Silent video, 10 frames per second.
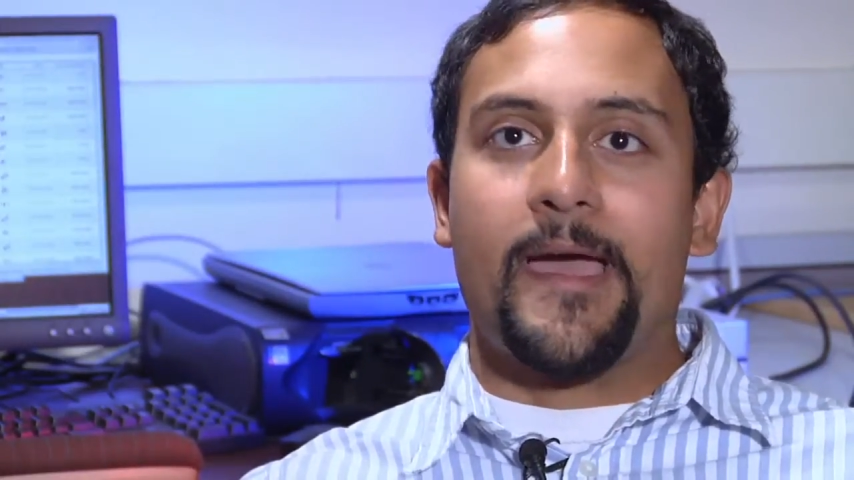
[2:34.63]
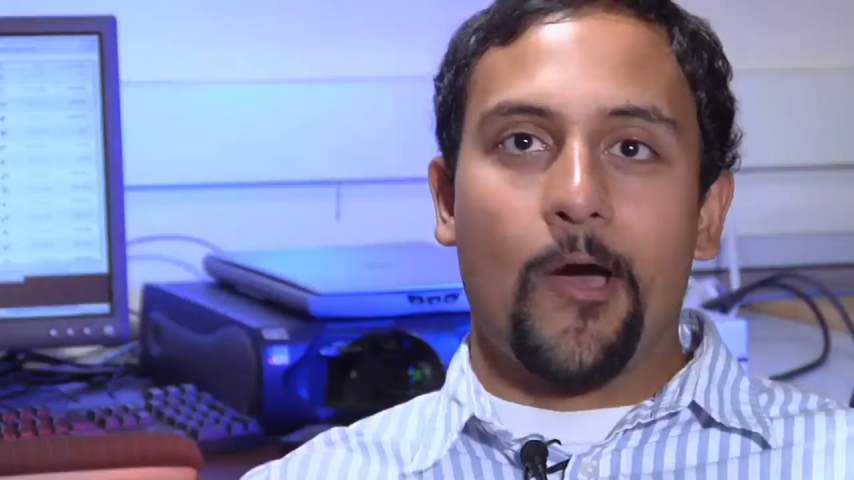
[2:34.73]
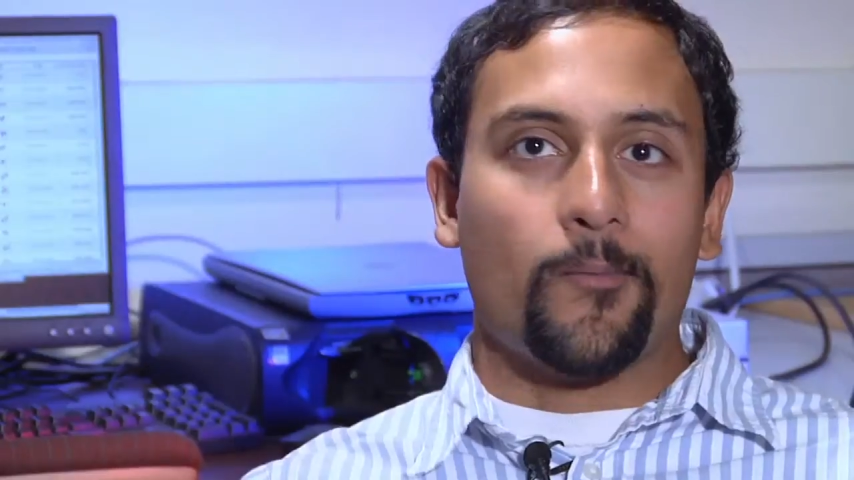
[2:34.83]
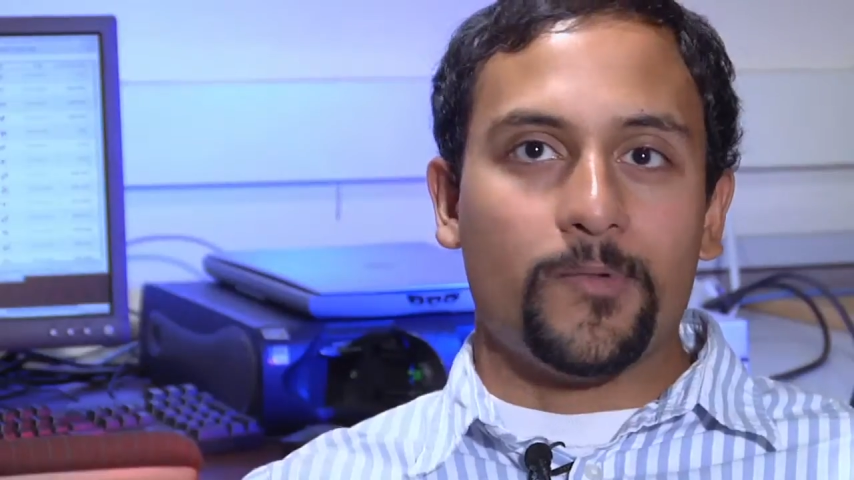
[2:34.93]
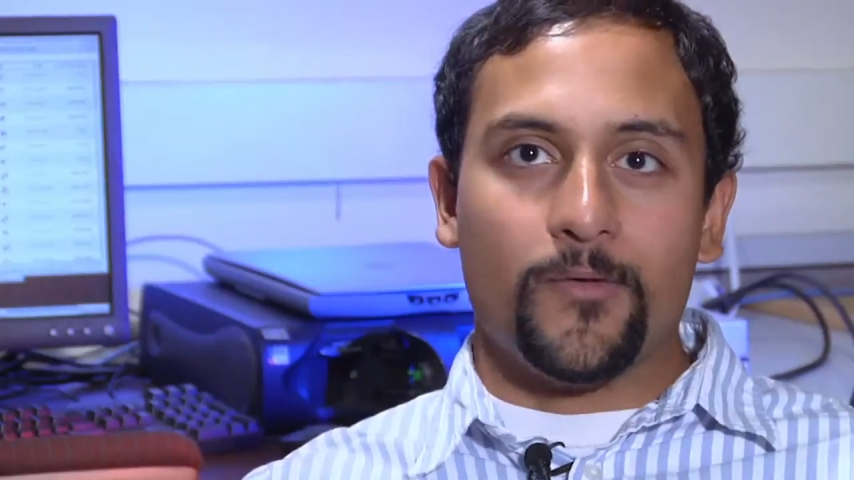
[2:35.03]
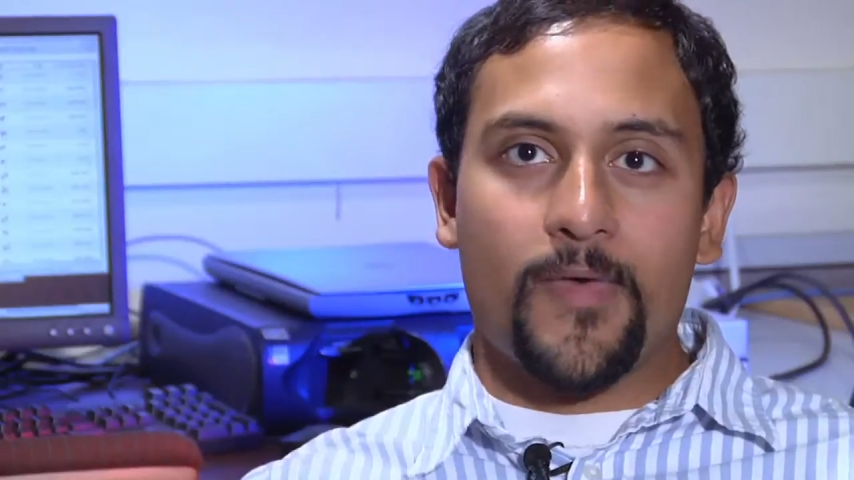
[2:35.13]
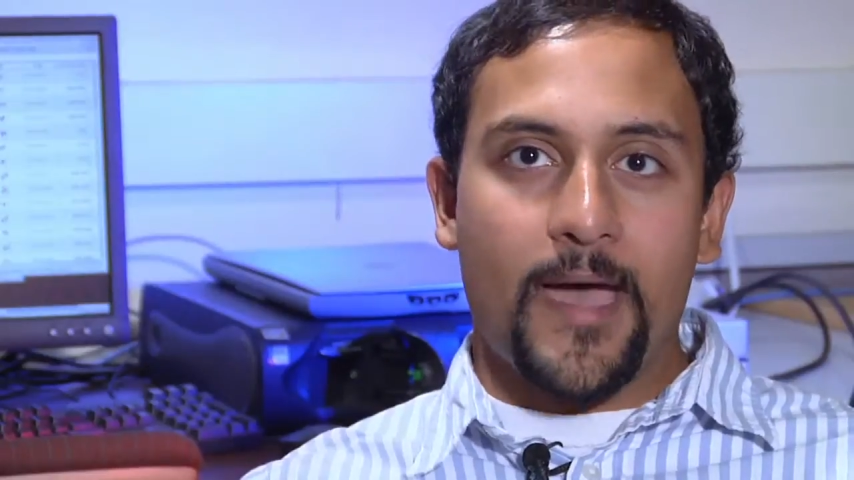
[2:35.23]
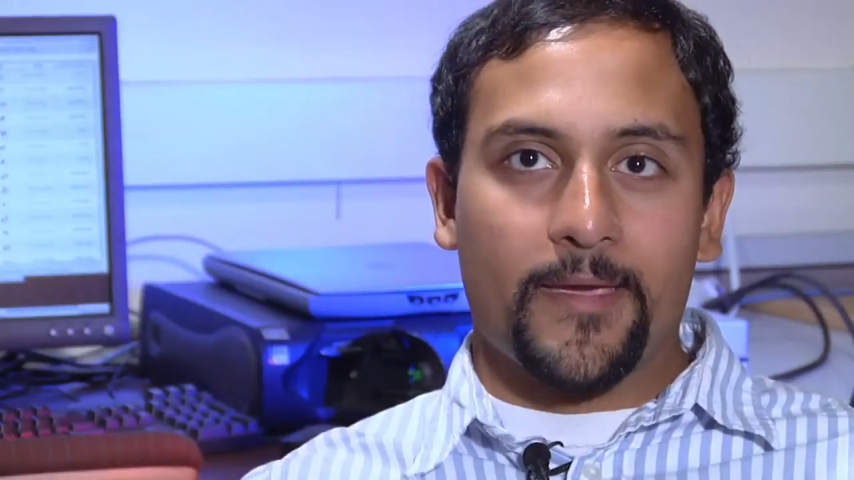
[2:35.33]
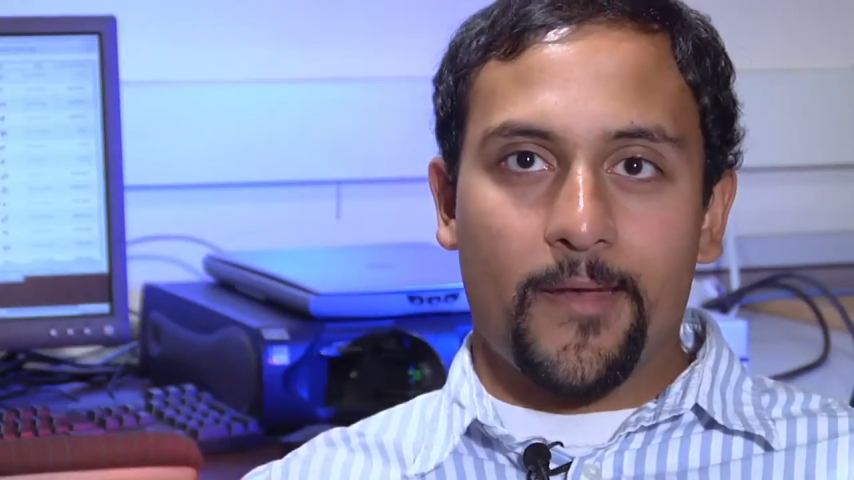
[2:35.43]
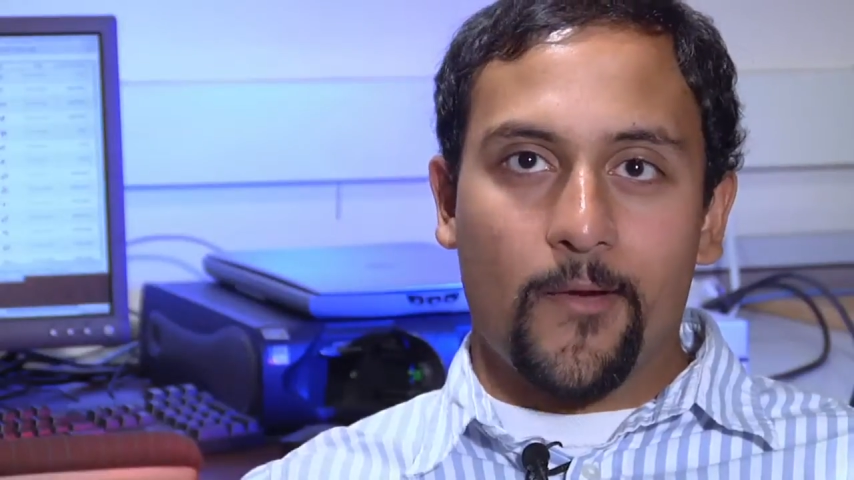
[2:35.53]
I helped do
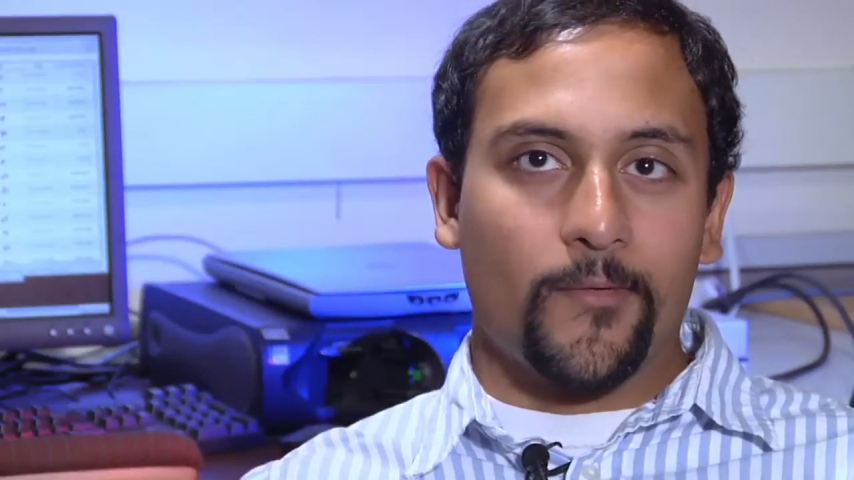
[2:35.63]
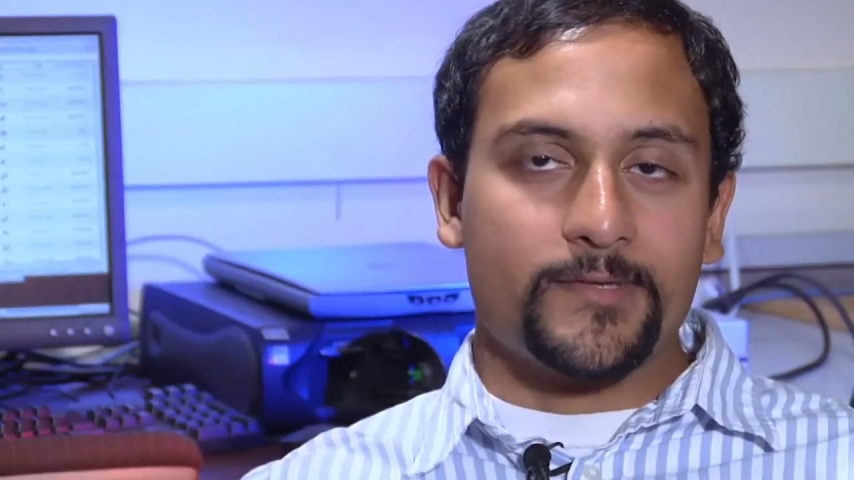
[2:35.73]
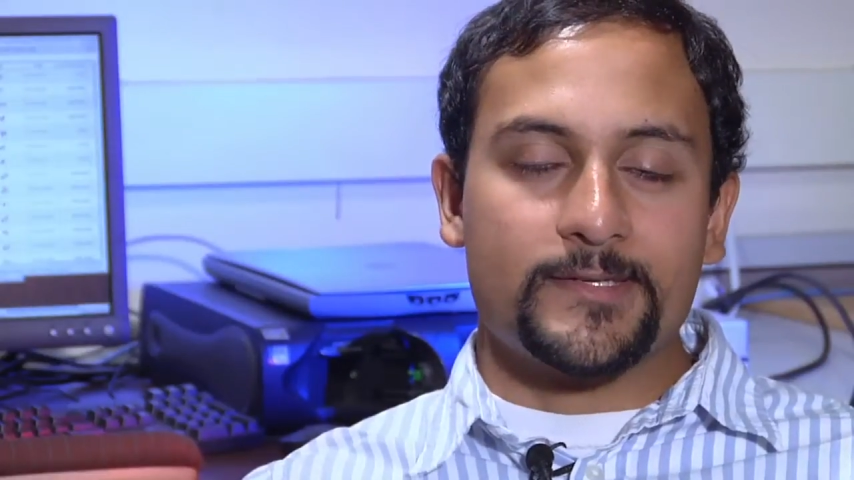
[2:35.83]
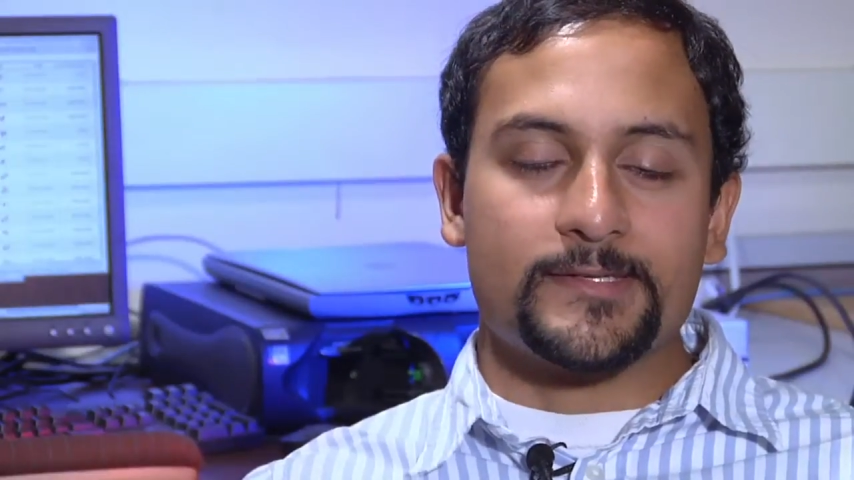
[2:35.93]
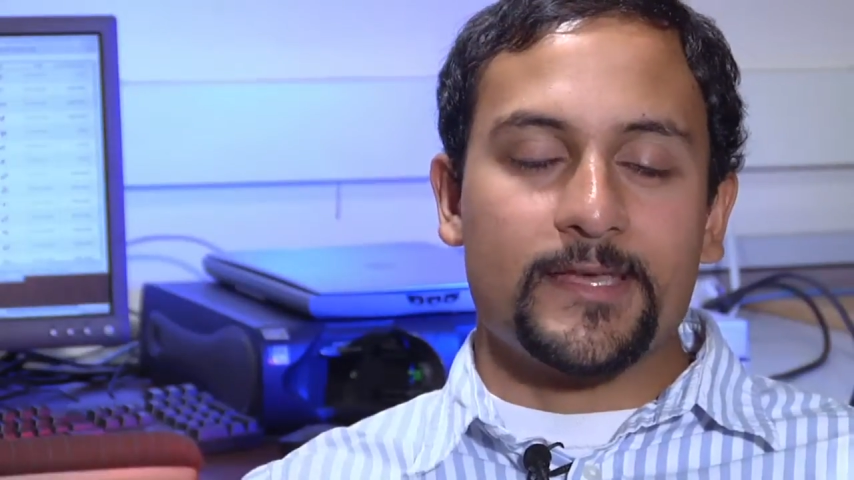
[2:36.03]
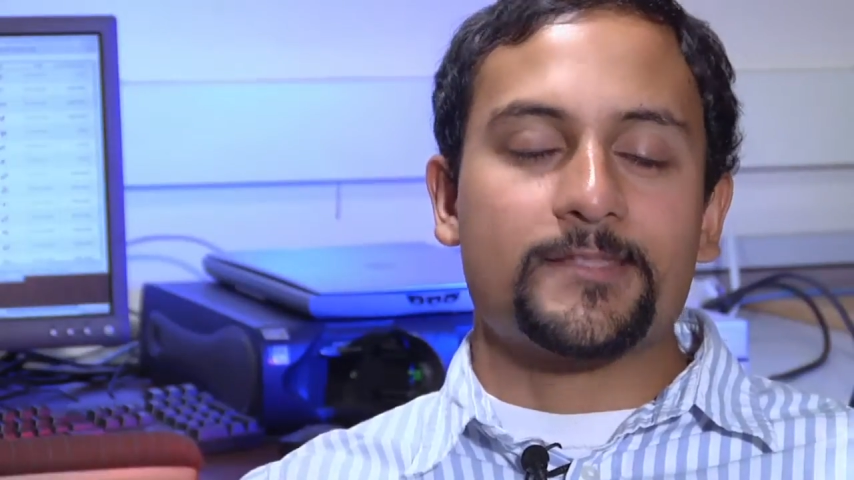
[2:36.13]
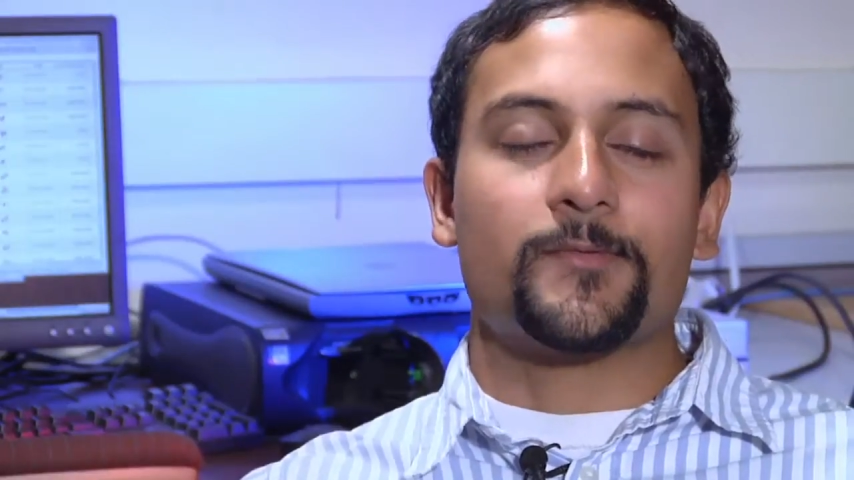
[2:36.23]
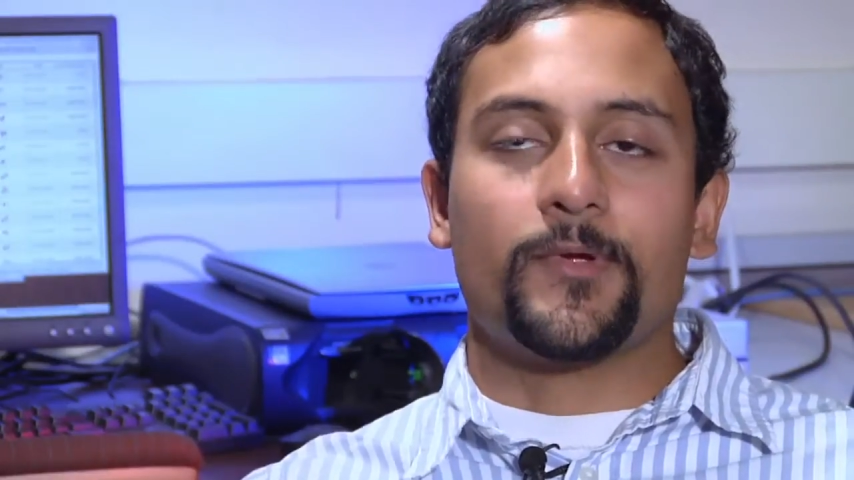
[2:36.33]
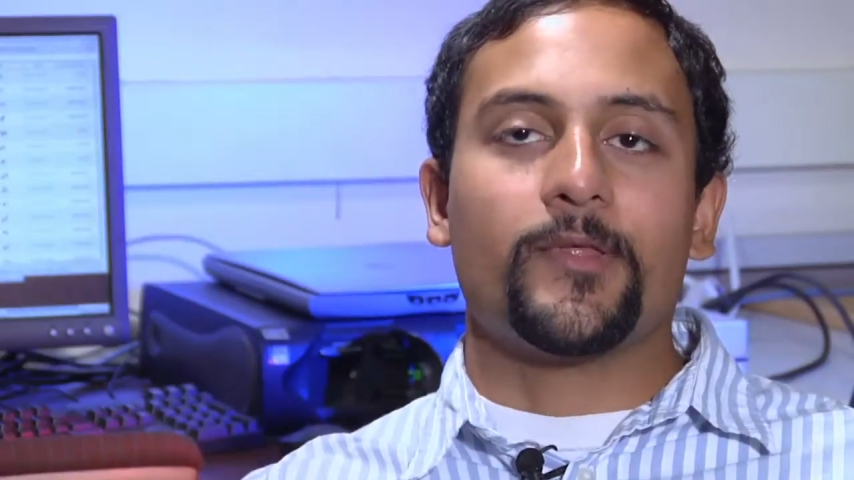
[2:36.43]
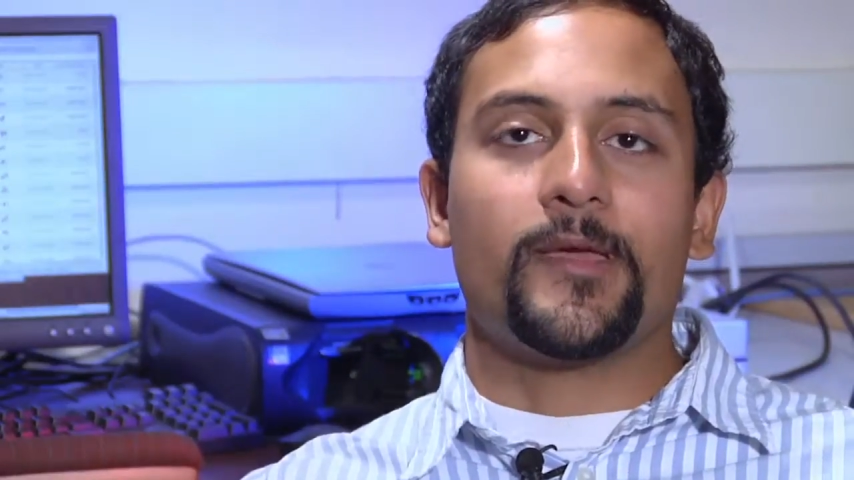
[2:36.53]
that,
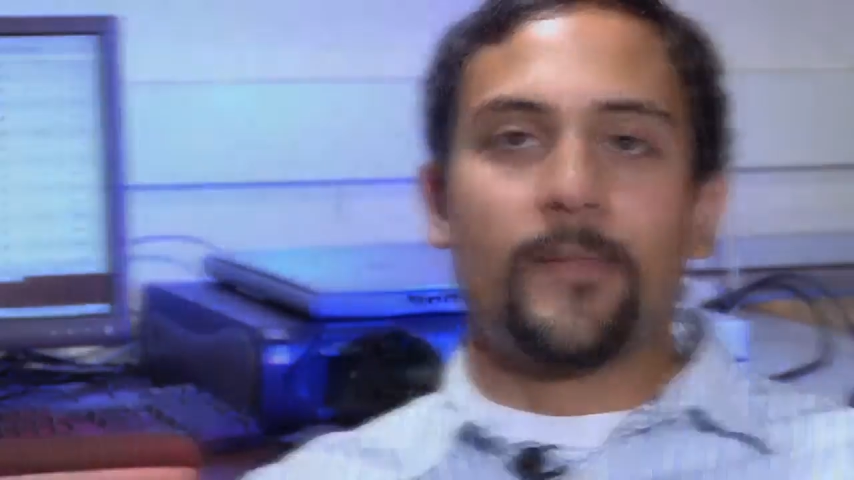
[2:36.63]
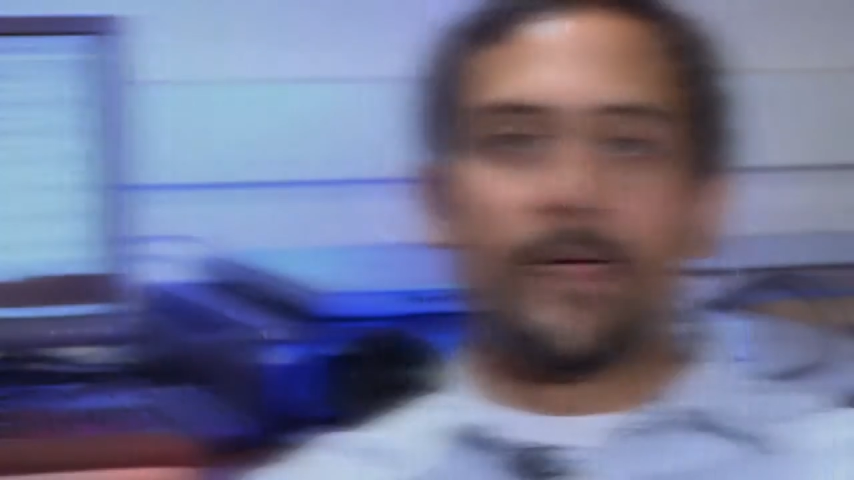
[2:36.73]
it's really